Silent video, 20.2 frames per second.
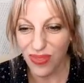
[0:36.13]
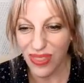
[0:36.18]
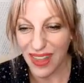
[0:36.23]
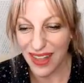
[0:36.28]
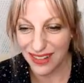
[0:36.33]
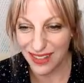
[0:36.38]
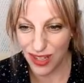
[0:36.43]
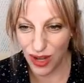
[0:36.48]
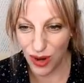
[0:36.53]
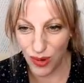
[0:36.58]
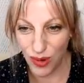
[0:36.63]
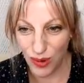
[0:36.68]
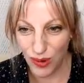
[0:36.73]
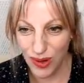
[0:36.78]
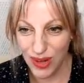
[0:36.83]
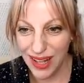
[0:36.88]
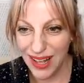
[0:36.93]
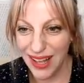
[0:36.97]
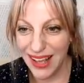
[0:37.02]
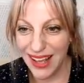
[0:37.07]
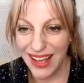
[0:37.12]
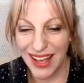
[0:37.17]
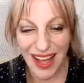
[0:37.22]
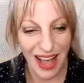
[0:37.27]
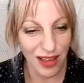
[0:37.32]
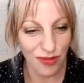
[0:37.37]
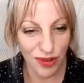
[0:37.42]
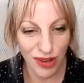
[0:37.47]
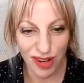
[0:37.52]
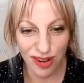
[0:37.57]
So I
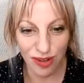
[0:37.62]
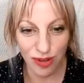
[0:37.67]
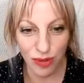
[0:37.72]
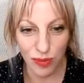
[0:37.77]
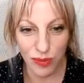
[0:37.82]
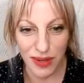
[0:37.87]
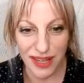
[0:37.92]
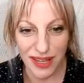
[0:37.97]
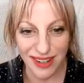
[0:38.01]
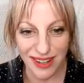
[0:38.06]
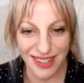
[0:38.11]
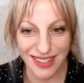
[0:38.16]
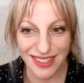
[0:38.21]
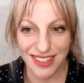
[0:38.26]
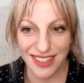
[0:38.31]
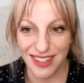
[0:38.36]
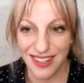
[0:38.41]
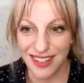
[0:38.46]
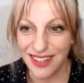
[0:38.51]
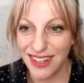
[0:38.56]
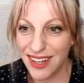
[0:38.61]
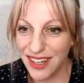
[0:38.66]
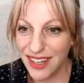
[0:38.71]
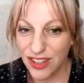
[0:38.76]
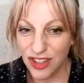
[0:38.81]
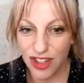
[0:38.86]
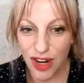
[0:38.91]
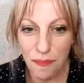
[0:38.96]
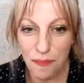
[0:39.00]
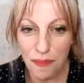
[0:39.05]
figured it would be good to
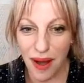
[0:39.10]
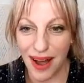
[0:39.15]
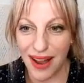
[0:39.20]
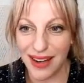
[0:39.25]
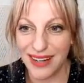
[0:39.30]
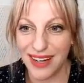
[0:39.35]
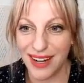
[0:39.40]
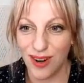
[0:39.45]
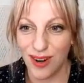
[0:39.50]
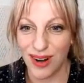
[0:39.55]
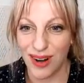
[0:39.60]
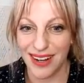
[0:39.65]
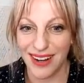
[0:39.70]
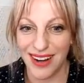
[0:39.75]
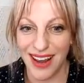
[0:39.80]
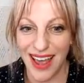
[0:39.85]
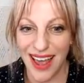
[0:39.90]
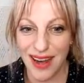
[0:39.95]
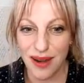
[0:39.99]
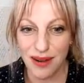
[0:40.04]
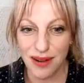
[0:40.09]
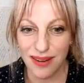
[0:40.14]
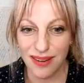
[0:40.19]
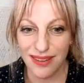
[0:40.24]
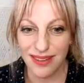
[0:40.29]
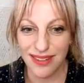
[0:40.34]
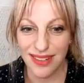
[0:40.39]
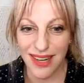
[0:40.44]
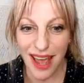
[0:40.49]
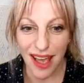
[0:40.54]
jump on here and
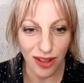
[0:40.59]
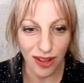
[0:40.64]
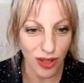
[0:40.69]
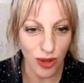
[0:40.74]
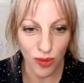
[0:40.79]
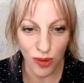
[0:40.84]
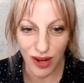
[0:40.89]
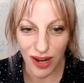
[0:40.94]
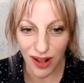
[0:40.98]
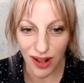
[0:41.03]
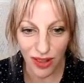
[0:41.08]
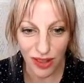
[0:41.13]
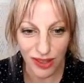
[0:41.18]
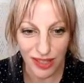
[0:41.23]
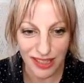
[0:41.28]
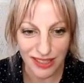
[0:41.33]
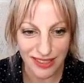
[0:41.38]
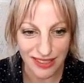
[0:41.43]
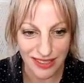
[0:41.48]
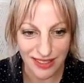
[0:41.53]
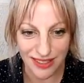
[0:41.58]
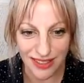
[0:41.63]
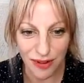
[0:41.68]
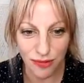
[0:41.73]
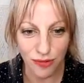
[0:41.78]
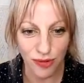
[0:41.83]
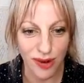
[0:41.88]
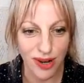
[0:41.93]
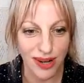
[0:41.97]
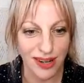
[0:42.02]
tell you what all these
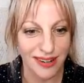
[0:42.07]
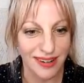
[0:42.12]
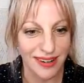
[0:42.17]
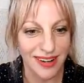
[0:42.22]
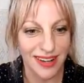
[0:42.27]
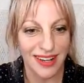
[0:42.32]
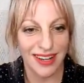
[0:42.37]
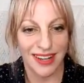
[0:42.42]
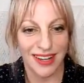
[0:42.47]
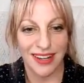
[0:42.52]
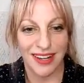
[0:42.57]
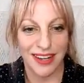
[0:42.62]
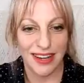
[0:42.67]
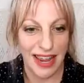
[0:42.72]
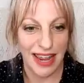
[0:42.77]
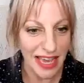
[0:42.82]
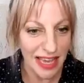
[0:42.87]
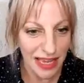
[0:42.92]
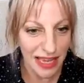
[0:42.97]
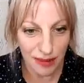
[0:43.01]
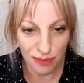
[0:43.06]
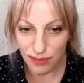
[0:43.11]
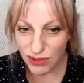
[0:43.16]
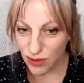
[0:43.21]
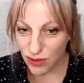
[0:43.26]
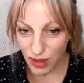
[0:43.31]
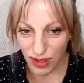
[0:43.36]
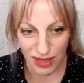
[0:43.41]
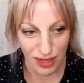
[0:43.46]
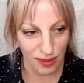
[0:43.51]
different names
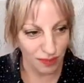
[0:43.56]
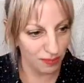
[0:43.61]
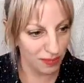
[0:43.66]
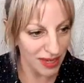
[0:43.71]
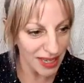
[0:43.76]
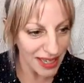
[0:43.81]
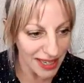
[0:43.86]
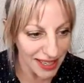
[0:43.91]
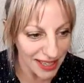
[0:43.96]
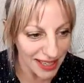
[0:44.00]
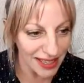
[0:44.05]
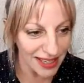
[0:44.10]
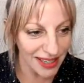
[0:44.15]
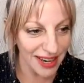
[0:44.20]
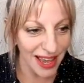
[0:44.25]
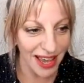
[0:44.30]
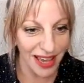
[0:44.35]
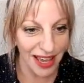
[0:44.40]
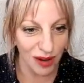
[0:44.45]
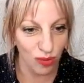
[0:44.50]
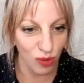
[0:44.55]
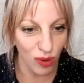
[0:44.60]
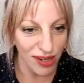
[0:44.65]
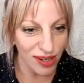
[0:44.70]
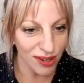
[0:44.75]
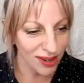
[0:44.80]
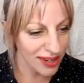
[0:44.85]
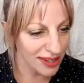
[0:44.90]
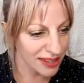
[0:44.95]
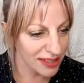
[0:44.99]
really mean and what you
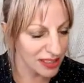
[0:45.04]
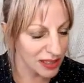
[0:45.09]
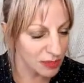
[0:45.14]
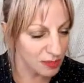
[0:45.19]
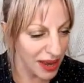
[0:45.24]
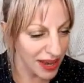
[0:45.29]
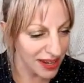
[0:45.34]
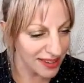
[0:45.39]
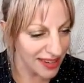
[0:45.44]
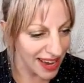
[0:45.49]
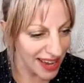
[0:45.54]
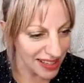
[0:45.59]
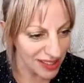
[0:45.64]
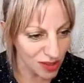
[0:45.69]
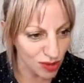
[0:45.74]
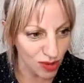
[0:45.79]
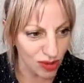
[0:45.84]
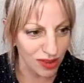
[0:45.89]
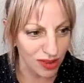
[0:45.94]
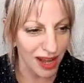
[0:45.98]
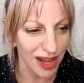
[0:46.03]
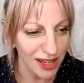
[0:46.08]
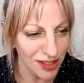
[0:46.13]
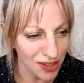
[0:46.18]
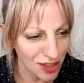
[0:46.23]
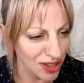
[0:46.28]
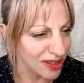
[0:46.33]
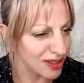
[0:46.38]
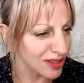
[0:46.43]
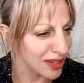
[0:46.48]
can expect
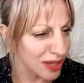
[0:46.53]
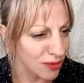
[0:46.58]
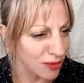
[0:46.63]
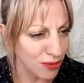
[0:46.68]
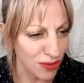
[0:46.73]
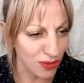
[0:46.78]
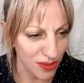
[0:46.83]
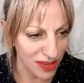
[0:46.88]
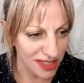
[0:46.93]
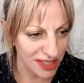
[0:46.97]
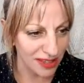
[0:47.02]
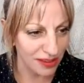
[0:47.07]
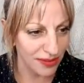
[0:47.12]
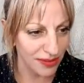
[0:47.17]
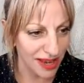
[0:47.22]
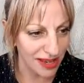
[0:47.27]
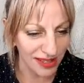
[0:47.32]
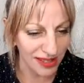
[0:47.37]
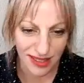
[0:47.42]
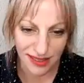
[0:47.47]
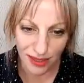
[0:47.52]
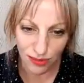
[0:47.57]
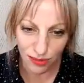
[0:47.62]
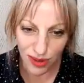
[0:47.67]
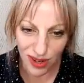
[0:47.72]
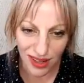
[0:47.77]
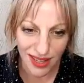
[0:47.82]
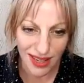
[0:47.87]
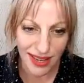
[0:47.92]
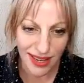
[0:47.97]
astrologically from this event, because it
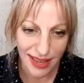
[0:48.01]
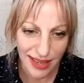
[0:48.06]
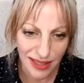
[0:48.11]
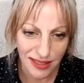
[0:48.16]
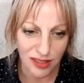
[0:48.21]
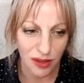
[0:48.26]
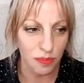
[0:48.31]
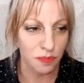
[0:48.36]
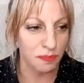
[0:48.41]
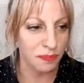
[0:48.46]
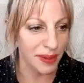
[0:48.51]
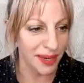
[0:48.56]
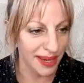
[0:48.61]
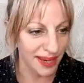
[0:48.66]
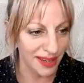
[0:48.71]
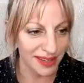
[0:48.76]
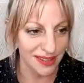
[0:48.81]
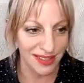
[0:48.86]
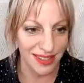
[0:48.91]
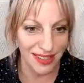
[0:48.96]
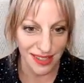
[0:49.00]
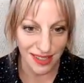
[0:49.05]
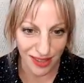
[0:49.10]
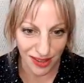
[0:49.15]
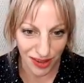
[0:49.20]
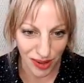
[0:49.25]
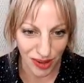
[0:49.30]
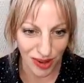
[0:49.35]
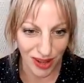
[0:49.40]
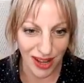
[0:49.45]
really is a big
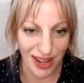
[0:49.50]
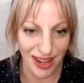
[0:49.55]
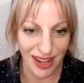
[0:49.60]
deal.